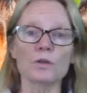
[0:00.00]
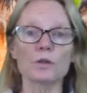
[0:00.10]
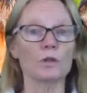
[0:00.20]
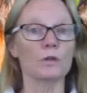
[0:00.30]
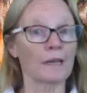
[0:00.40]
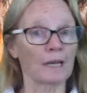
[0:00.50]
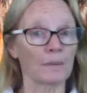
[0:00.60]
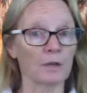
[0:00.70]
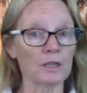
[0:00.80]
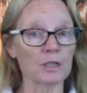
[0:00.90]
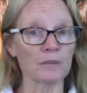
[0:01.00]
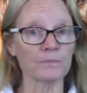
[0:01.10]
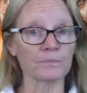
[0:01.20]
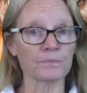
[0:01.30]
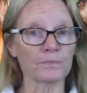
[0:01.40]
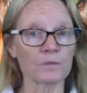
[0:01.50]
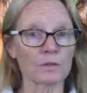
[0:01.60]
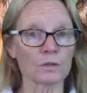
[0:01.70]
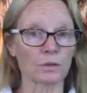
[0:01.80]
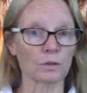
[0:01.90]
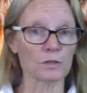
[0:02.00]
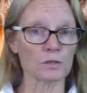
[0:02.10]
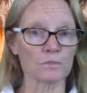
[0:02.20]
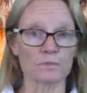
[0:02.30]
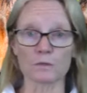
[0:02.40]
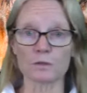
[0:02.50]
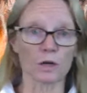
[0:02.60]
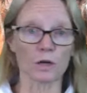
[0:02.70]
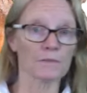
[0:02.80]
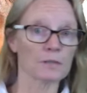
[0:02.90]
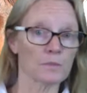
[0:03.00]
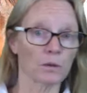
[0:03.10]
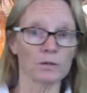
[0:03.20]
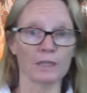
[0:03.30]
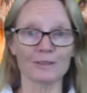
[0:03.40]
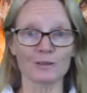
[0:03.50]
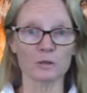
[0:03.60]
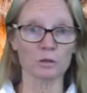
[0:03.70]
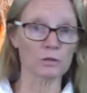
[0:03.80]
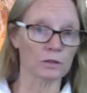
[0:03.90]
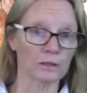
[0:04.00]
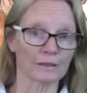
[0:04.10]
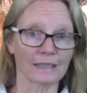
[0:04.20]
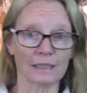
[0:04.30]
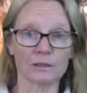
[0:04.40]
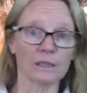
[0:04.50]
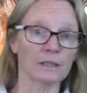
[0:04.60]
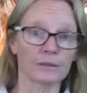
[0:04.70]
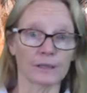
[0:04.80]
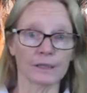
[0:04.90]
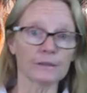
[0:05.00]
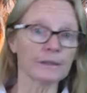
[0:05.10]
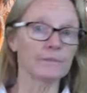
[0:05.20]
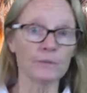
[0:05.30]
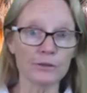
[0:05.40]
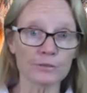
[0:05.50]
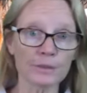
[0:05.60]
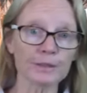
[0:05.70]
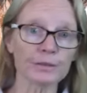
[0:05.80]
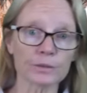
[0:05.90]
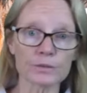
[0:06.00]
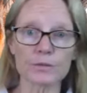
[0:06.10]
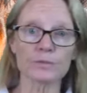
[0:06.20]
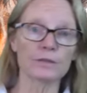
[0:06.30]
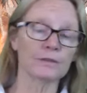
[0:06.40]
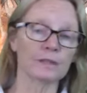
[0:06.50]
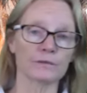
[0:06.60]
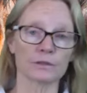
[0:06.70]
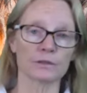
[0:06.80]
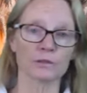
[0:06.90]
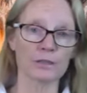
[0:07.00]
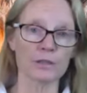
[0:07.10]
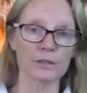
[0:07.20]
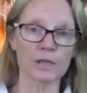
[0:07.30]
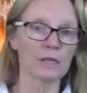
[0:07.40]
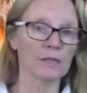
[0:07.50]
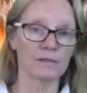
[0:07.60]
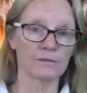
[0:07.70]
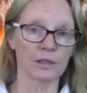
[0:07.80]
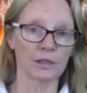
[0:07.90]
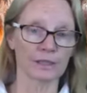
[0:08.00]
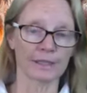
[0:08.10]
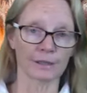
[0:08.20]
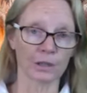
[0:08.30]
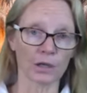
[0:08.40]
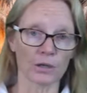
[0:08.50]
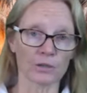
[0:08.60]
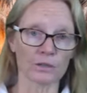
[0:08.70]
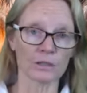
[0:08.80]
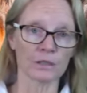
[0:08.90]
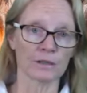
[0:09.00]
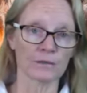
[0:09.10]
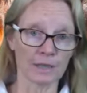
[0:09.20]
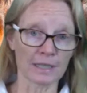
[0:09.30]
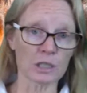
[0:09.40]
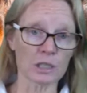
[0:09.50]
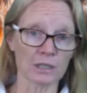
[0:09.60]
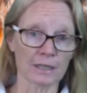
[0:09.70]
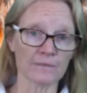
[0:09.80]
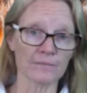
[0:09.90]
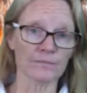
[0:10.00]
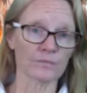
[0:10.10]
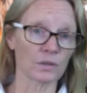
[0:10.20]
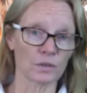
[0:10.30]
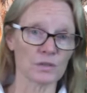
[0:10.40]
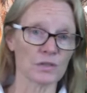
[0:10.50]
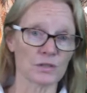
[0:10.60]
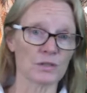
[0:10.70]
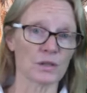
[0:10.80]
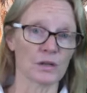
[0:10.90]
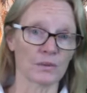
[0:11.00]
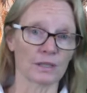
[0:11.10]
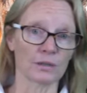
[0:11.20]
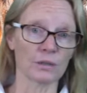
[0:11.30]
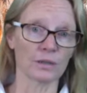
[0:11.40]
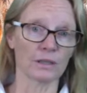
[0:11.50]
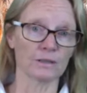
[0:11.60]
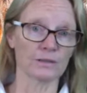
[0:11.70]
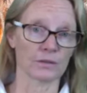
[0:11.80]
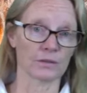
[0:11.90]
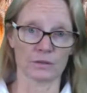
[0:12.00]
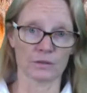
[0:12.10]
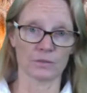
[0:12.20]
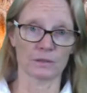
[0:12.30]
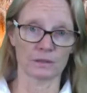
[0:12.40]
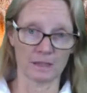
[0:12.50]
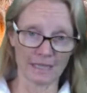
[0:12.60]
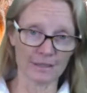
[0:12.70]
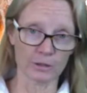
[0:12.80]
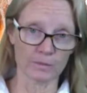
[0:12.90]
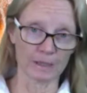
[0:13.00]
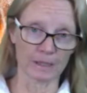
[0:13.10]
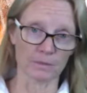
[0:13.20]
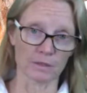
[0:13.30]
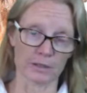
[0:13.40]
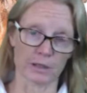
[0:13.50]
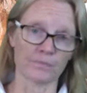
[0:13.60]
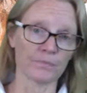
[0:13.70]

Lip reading: you pick up pressure, the horse will try responding, the horse will go, hello, hello, hello, in movement. The horse will move in different directions. If you don't let it go, eventually the horse is just going to ignore it. So the horse will let you pick up pressure,